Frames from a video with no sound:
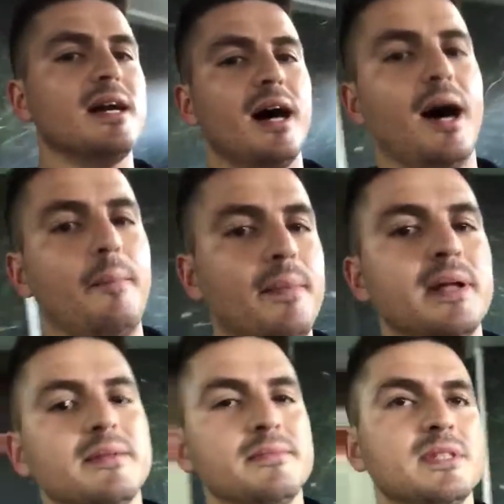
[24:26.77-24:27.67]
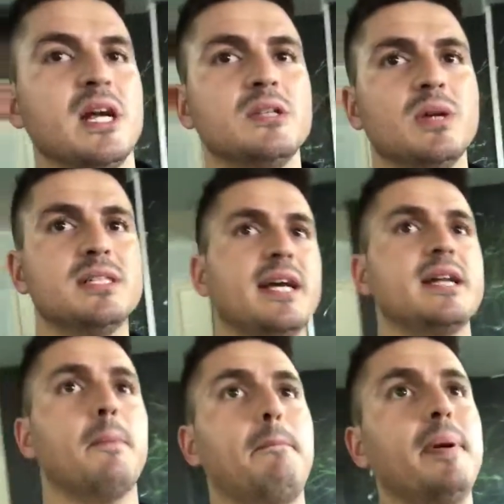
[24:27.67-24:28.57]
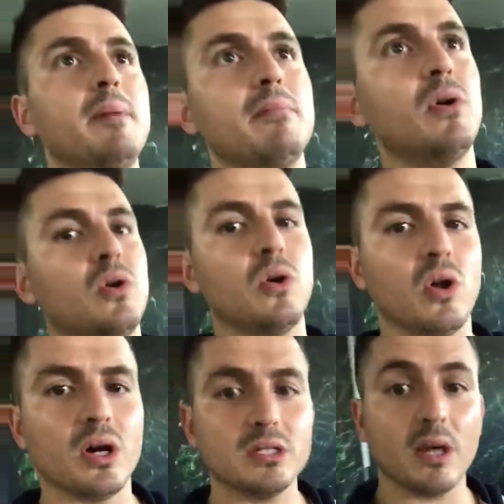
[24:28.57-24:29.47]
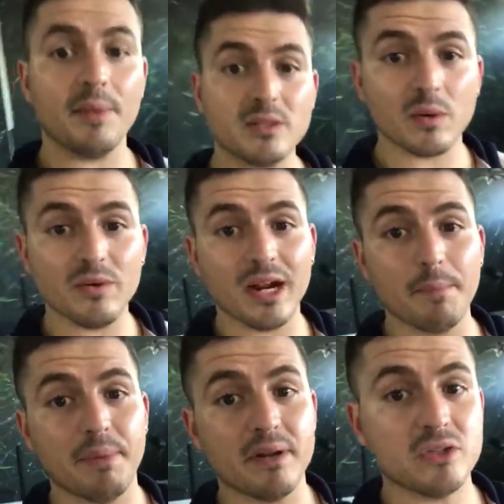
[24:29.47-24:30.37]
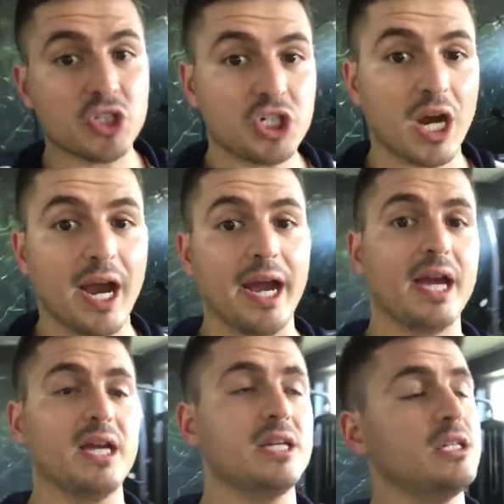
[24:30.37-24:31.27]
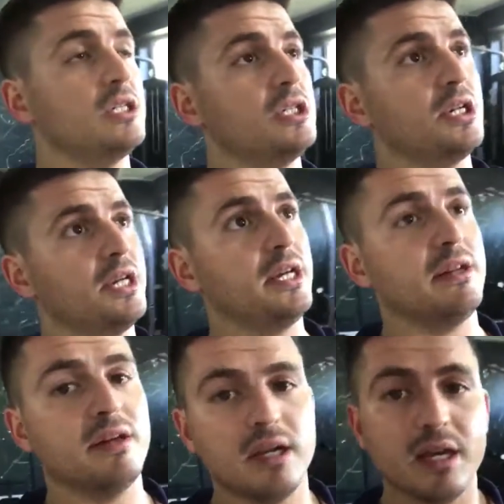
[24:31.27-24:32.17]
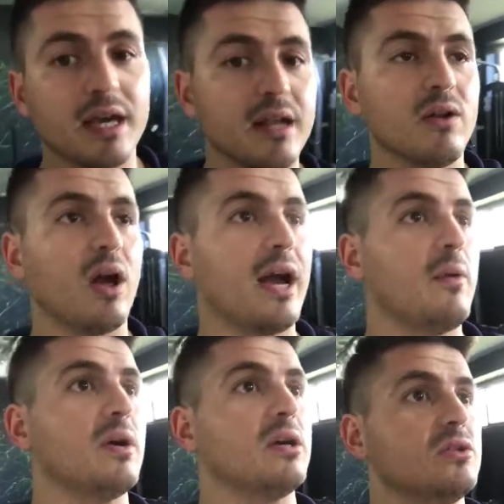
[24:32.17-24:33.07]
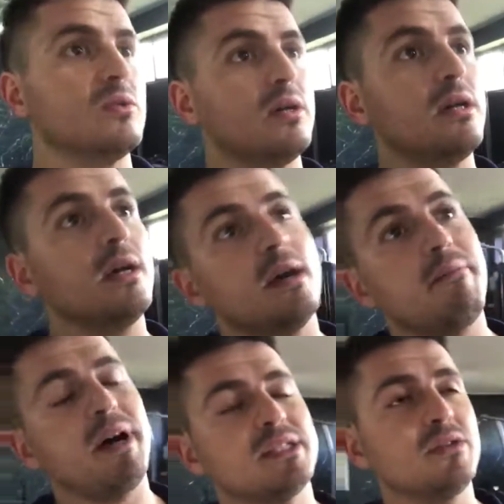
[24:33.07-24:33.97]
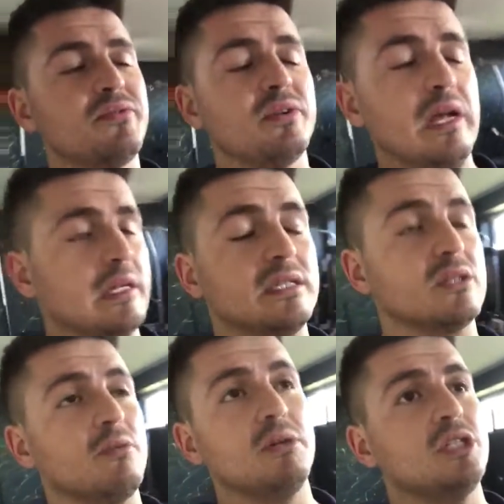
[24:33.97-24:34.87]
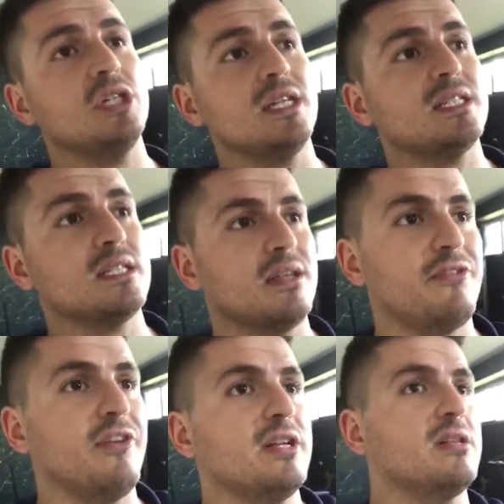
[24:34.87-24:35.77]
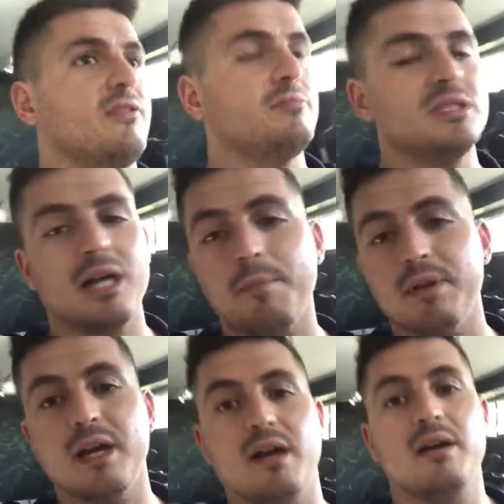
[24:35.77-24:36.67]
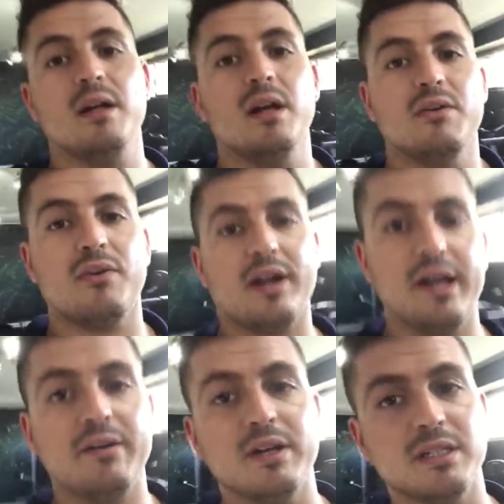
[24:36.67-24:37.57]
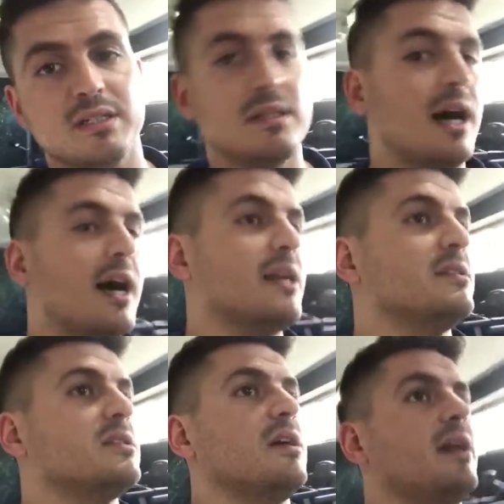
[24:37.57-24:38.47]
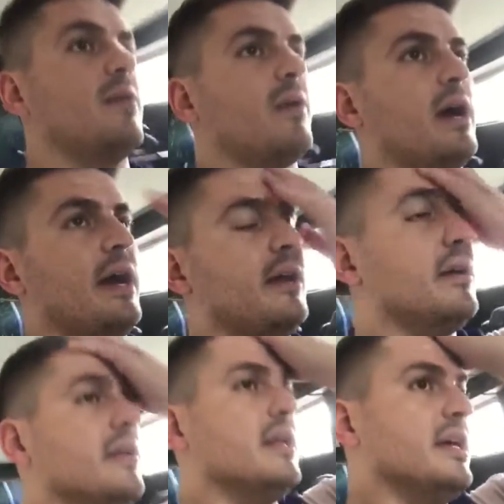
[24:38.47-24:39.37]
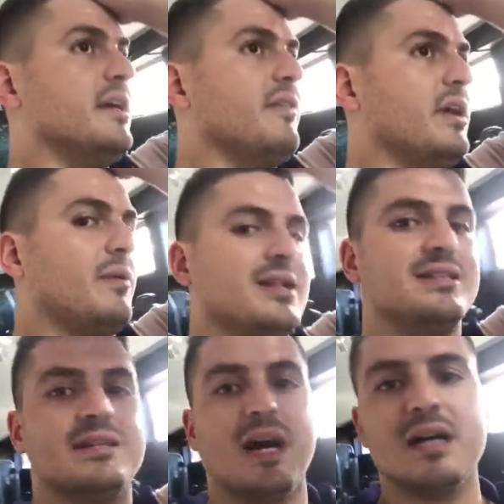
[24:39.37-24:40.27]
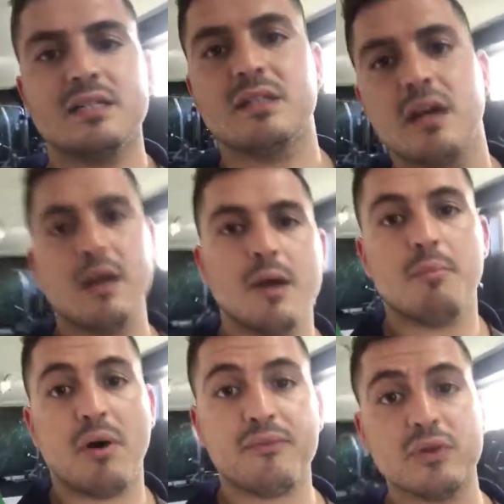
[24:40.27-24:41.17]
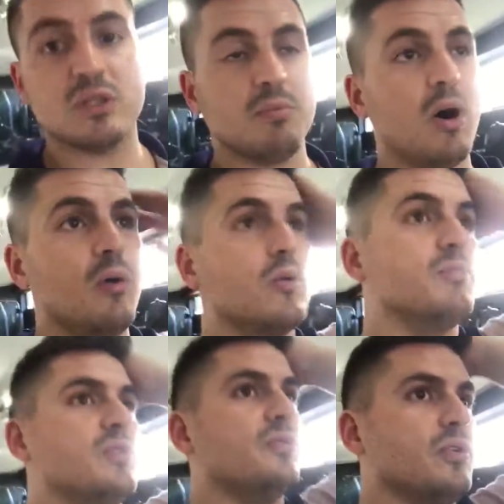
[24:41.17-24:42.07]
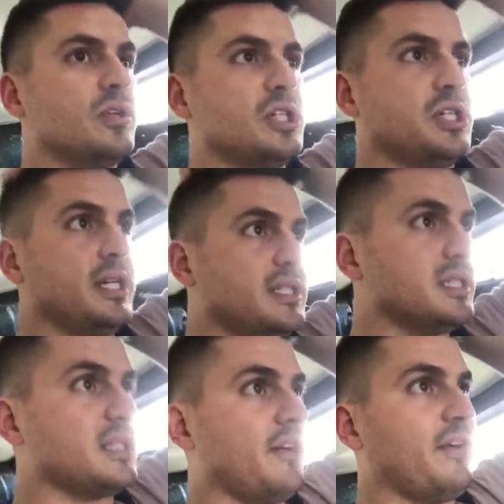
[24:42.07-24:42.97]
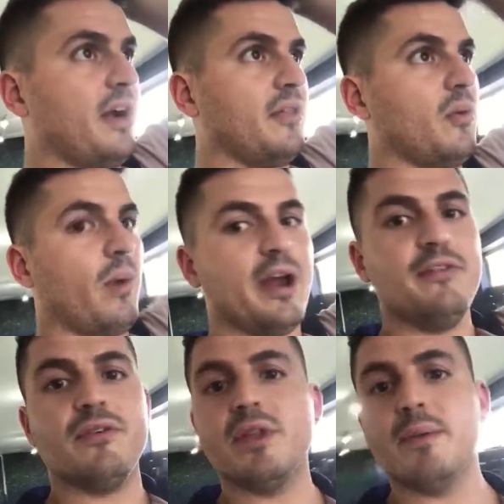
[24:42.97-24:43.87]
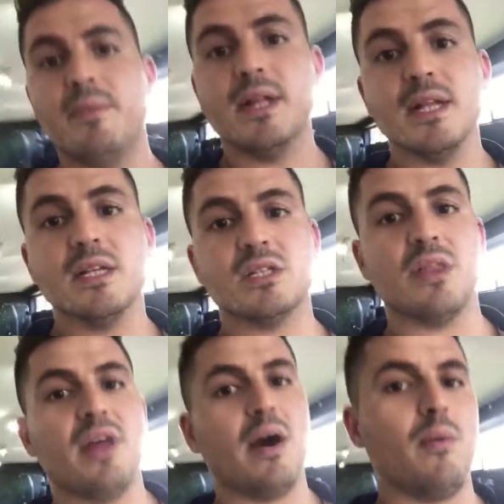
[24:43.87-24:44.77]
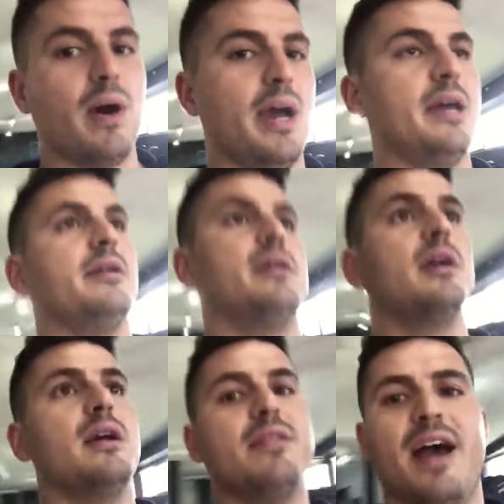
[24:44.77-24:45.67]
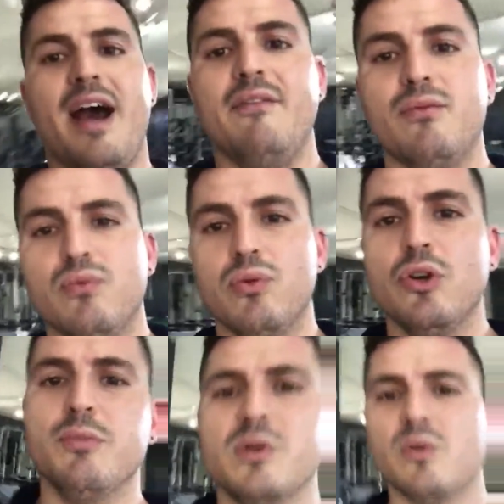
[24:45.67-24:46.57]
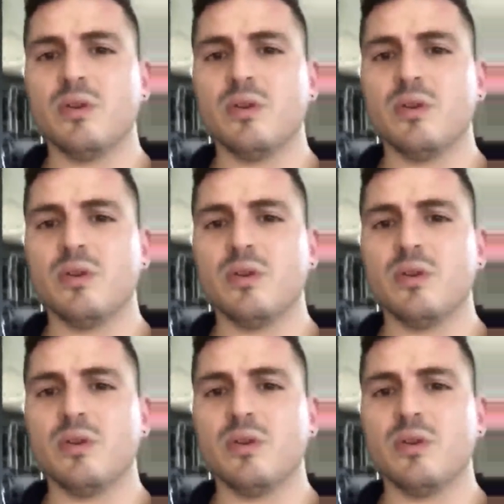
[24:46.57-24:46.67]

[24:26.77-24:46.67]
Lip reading: so that's why it's taken a bit more longer time. That's why we had a bit of change in like how we're going to do it, but I still feel like this is going to be just as effective. I'm just happy that front area is done, so that way if anyone does pop through tomorrow, we'll move all the sheets and stuff out of the way for them, so that way they have room and